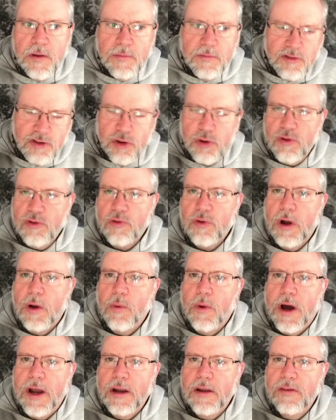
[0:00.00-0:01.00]
choose where I
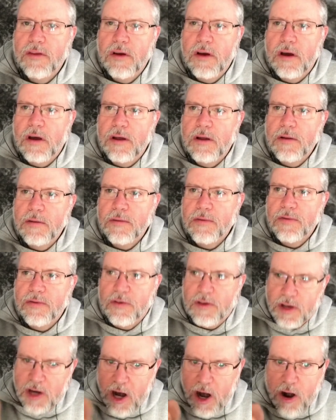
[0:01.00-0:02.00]
wanted
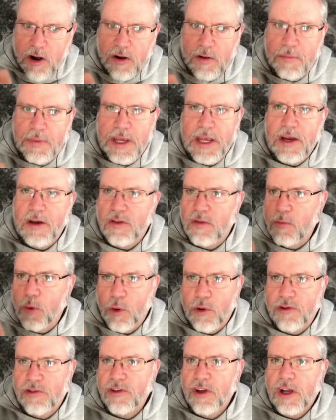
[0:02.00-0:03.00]
the car to be or the
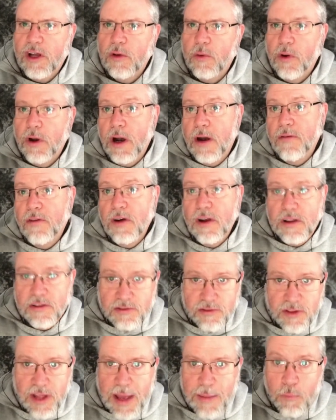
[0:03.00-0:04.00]
motorcycle, whatever, and
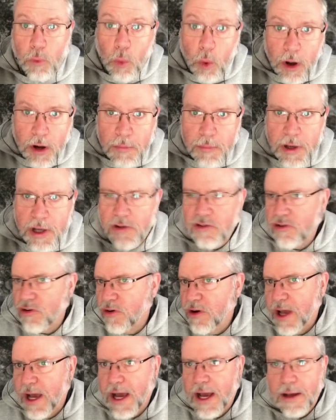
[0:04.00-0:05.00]
snap one picture,
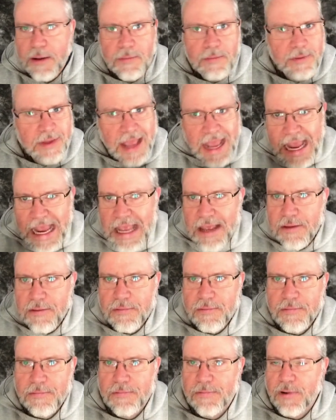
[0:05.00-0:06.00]
not 8
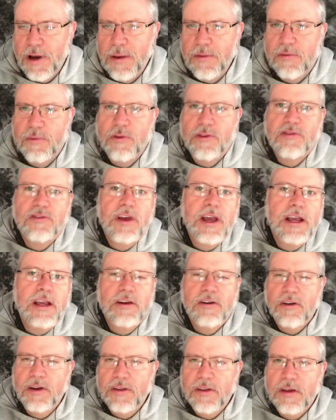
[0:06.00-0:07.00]
frames per
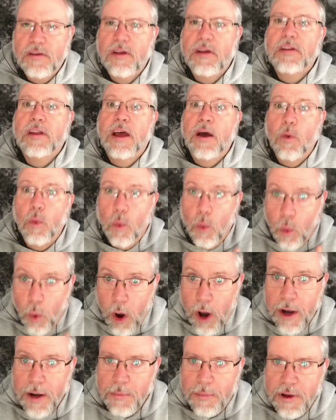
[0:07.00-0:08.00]
second or anything like that.
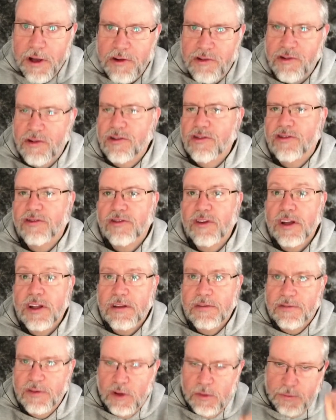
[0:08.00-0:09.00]
One picture, just like
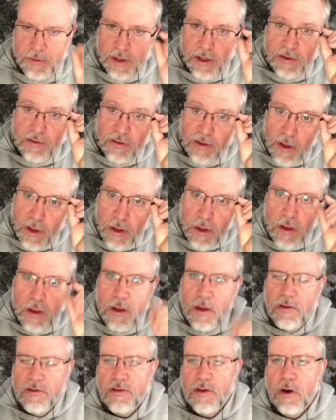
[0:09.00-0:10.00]
the film days.
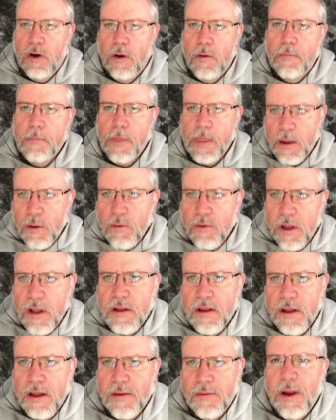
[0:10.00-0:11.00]
So
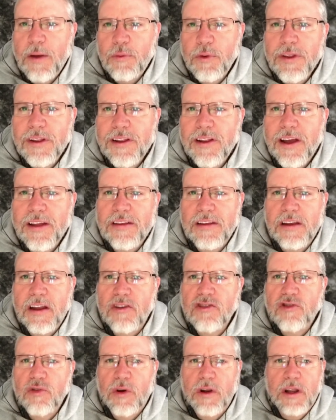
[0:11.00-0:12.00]
I really liked it. I
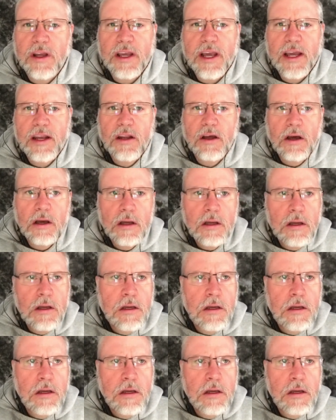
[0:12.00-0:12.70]
enjoyed it. Kind of